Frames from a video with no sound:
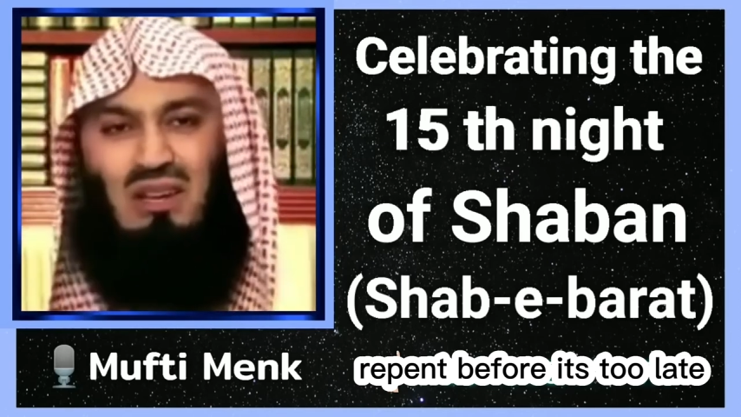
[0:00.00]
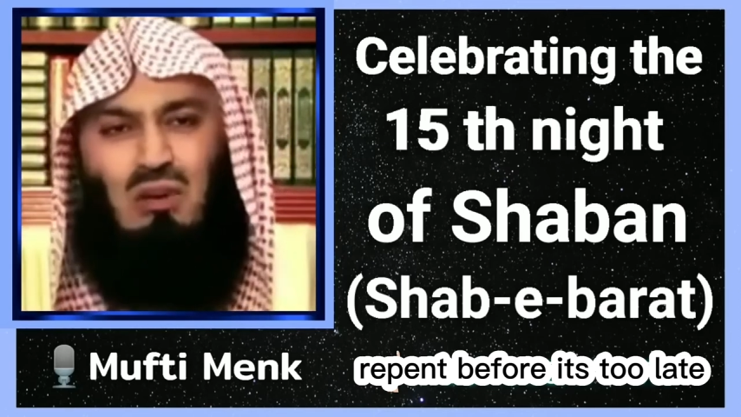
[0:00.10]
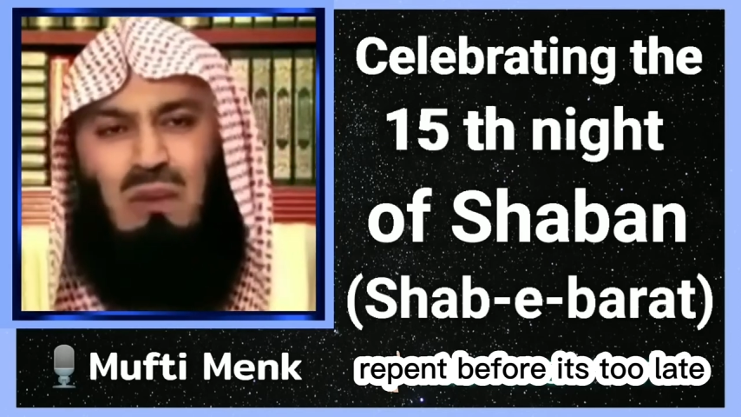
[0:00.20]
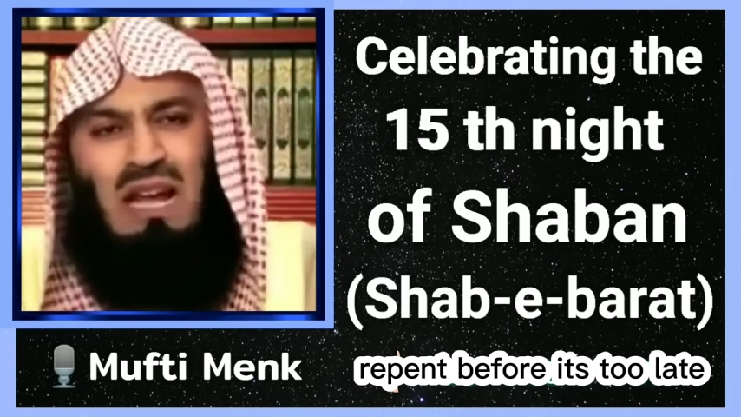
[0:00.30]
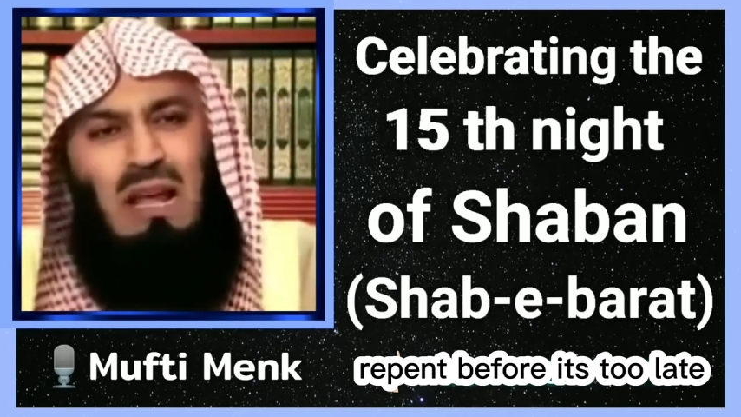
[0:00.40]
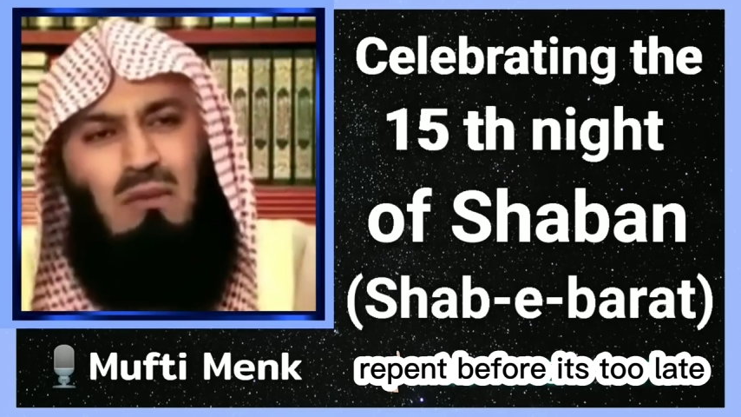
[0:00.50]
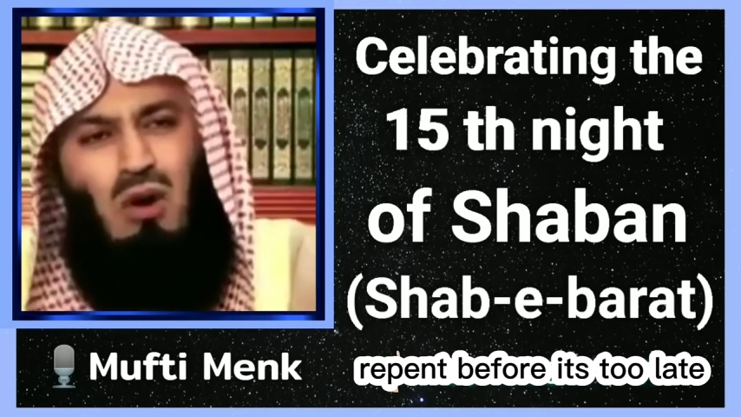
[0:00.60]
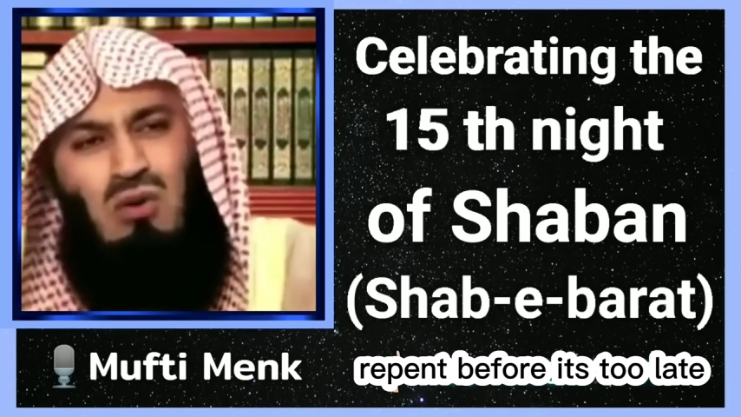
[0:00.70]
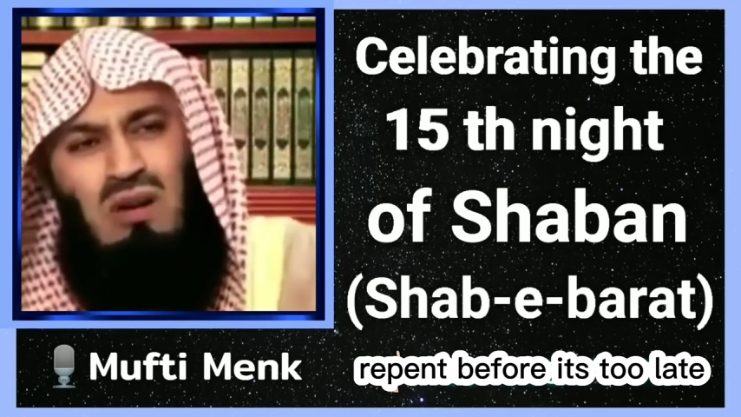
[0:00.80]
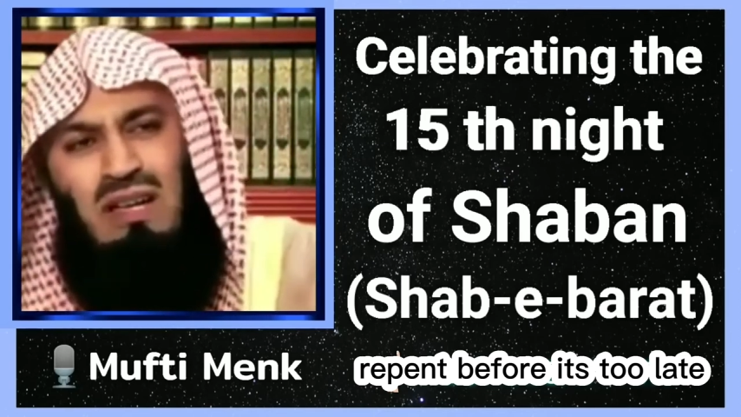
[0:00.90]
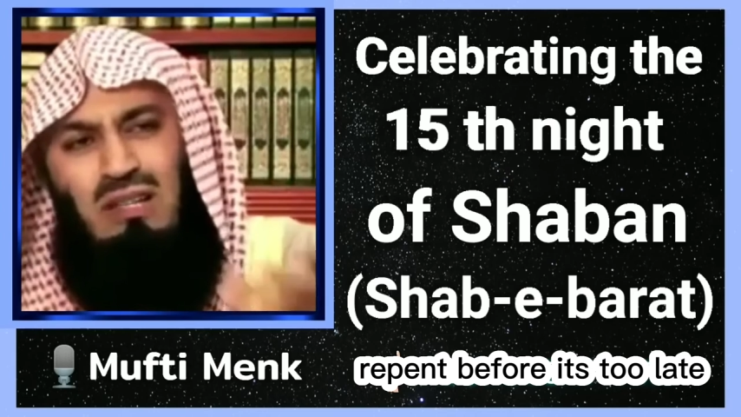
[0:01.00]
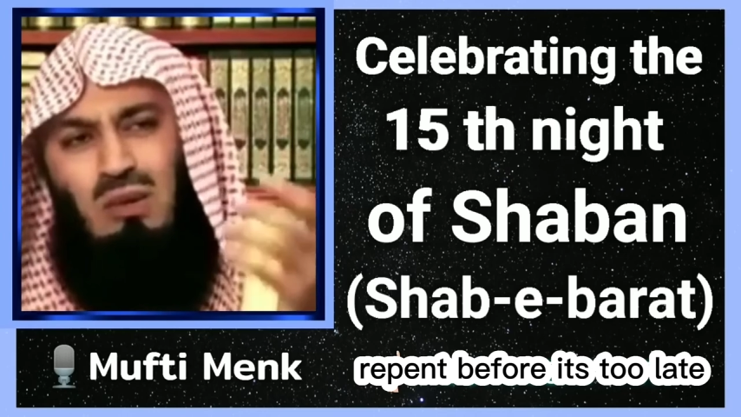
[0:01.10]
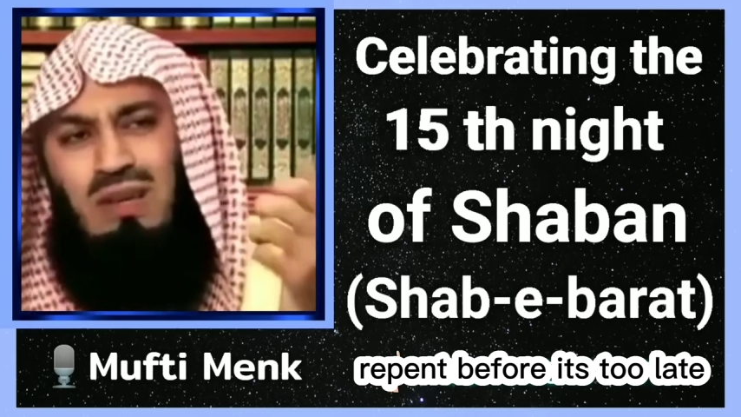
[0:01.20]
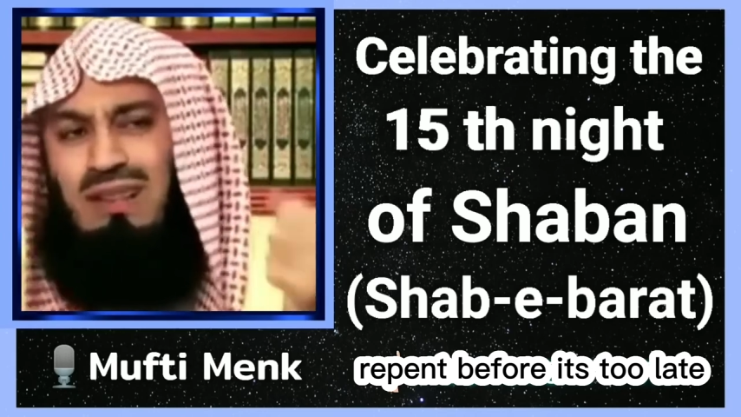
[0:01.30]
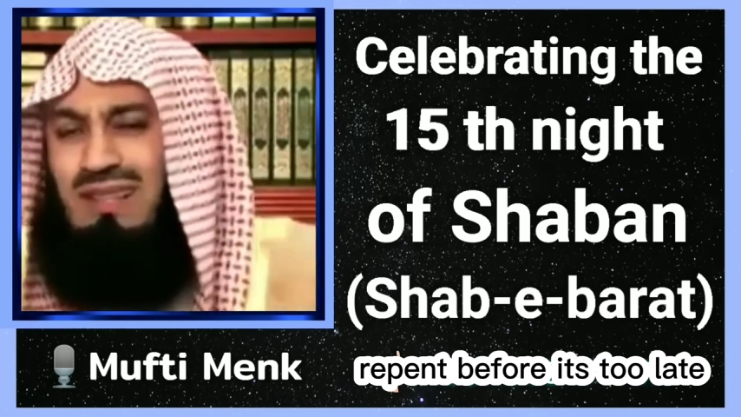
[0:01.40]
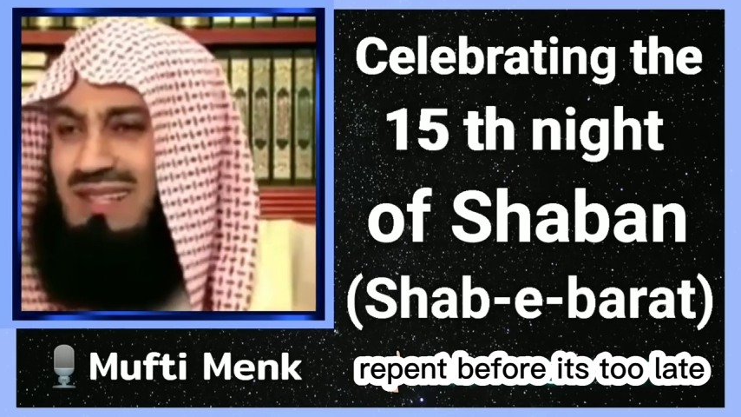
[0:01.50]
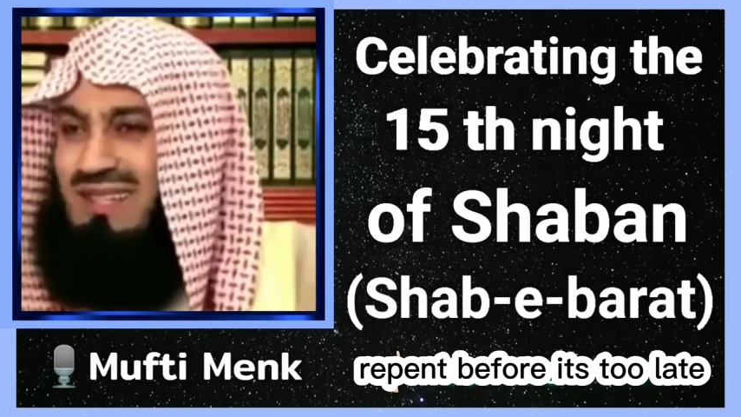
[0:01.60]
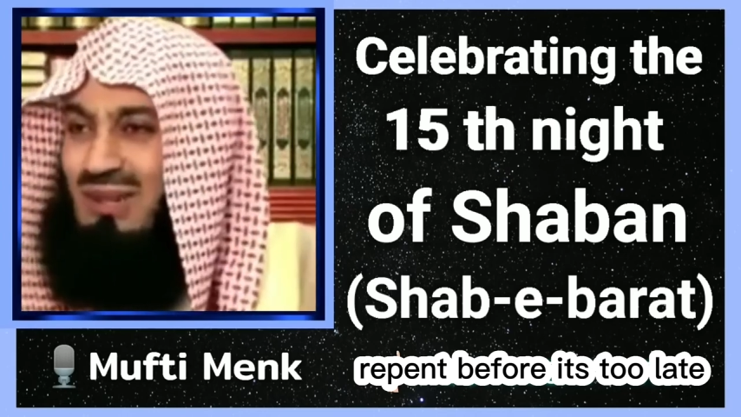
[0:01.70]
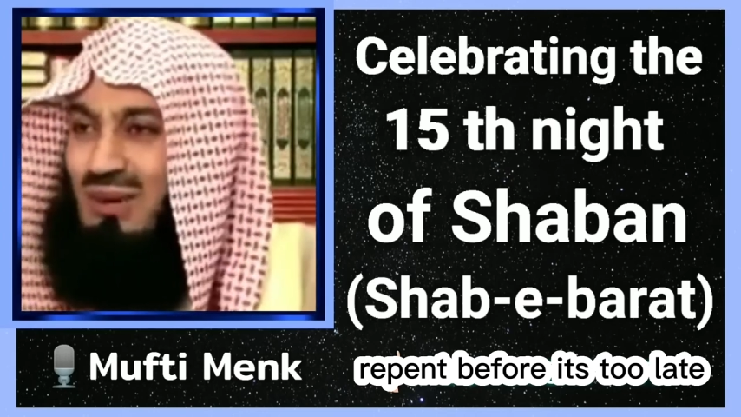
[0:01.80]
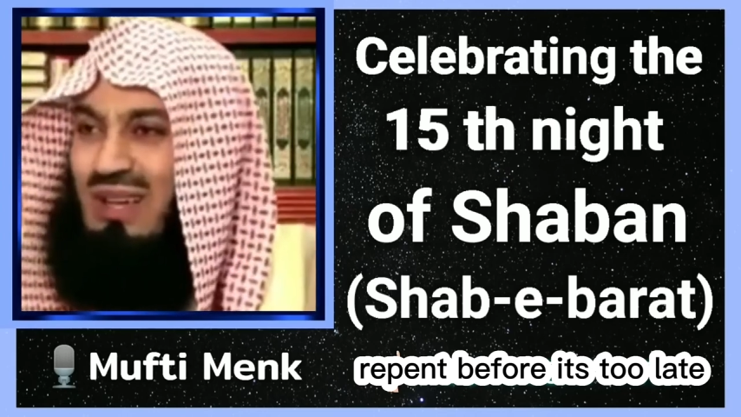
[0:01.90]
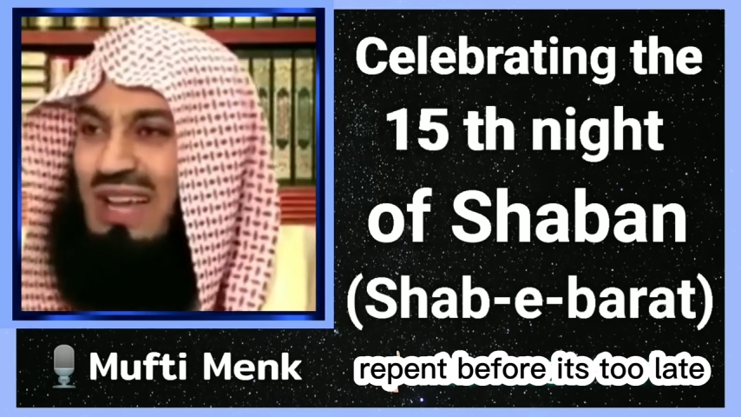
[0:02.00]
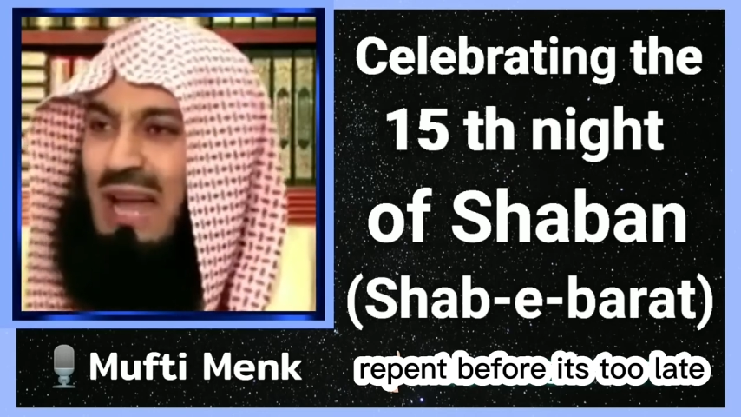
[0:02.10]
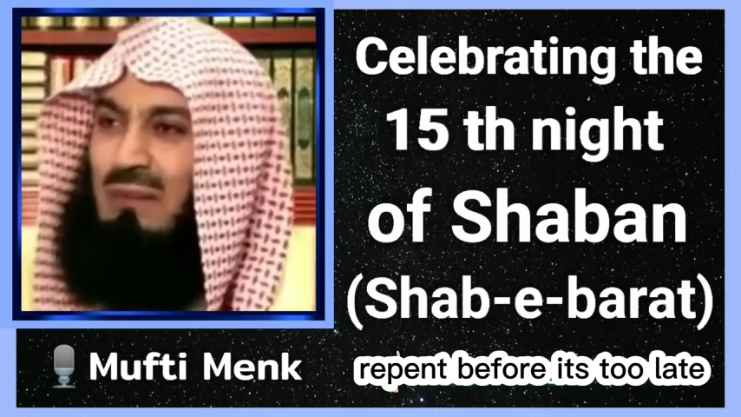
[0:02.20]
No, but I'm only doing this, you know.